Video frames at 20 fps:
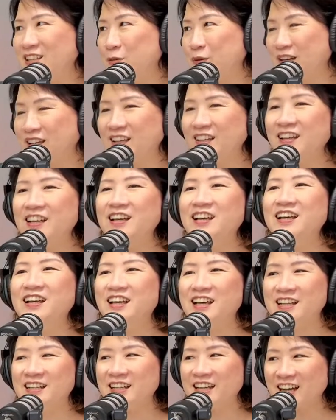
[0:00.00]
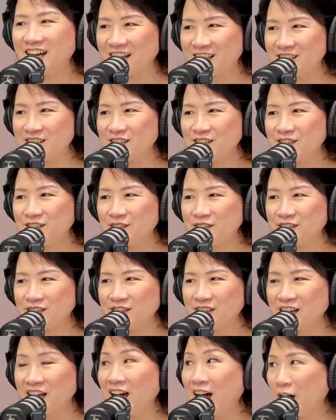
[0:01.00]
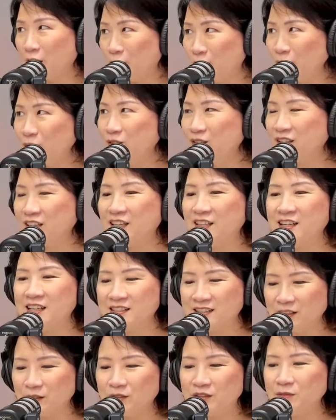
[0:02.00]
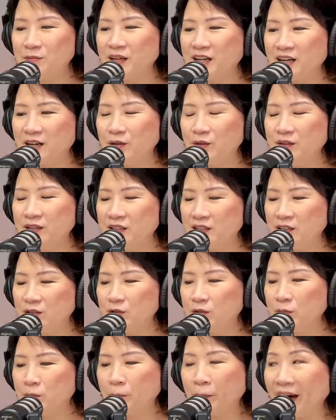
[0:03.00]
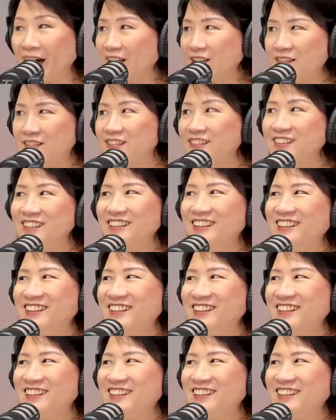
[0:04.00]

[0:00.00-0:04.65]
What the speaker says: anyway, and they ask how, and I tell them how, and they go, but